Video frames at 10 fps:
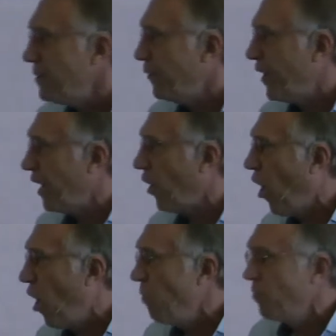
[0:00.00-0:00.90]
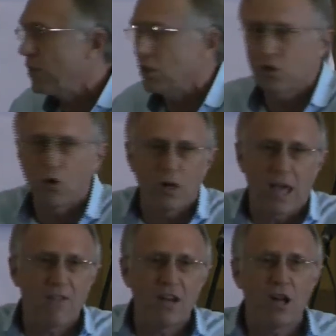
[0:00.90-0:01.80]
atmosphere at home, which is called
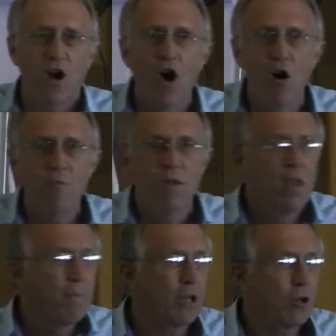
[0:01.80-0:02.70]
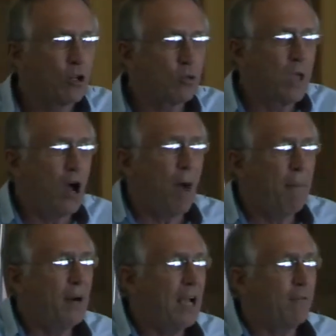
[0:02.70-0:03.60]
heaven at home, because we
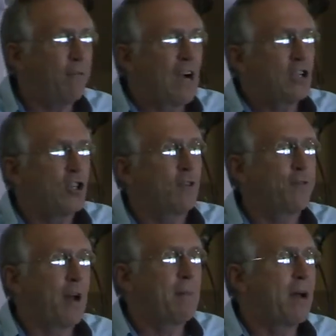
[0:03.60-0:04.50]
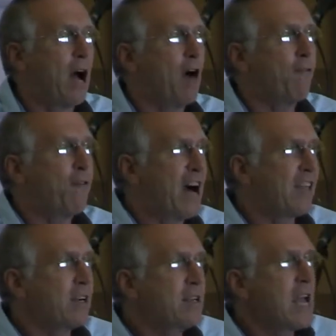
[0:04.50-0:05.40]
operate, function from our
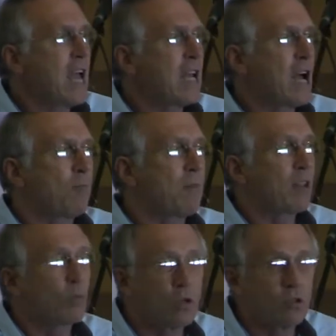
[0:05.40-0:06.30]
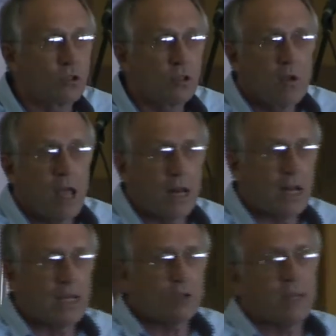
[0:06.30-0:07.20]
father and our mother wounds. And
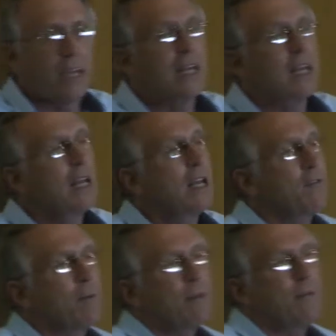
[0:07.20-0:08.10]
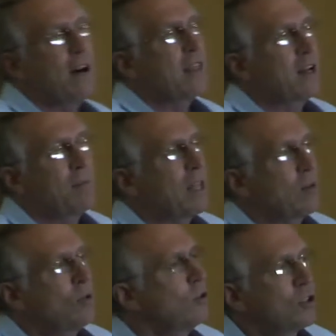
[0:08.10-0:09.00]
unless we get healing from the father and
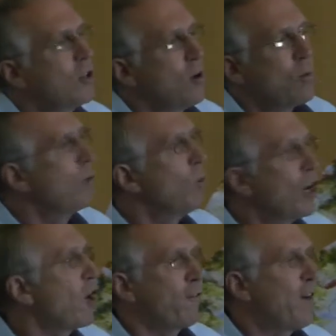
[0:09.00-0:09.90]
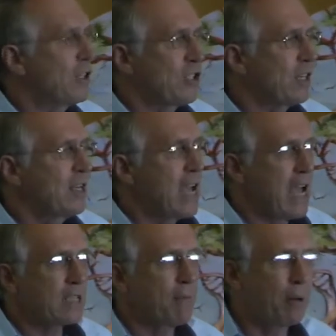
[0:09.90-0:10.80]
mother wounds, we will not function
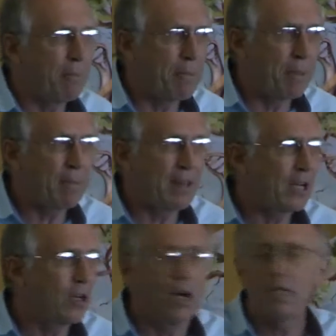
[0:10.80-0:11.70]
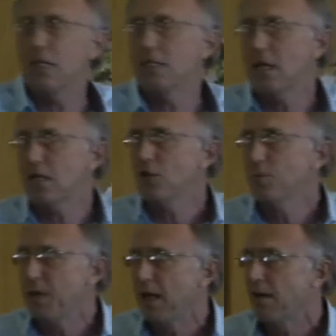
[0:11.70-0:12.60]
as the proper people that God intended
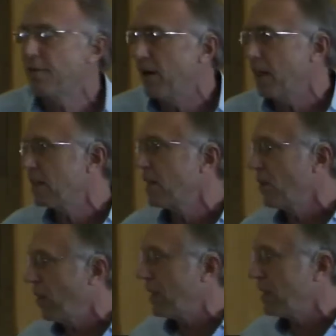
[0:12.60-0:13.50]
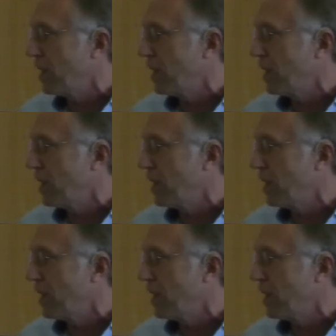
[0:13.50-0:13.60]
to be and fathers that God